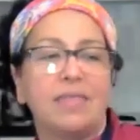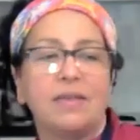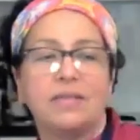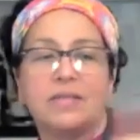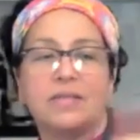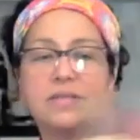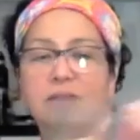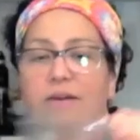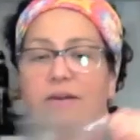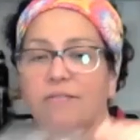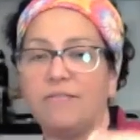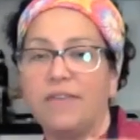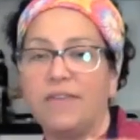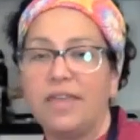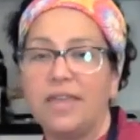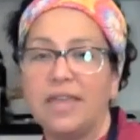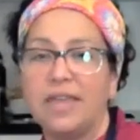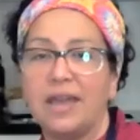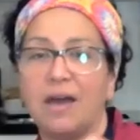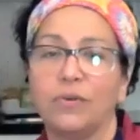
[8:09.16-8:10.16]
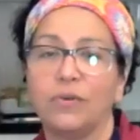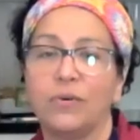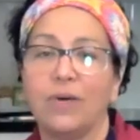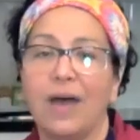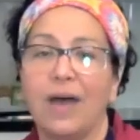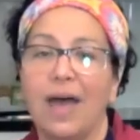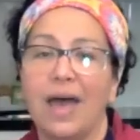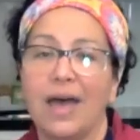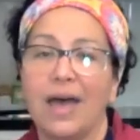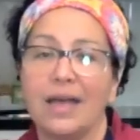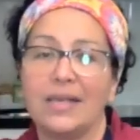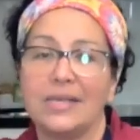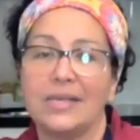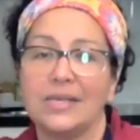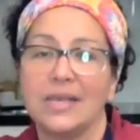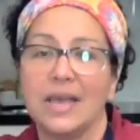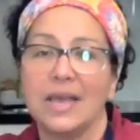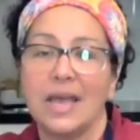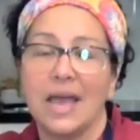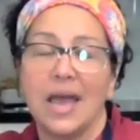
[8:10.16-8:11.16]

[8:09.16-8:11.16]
The stuffing also has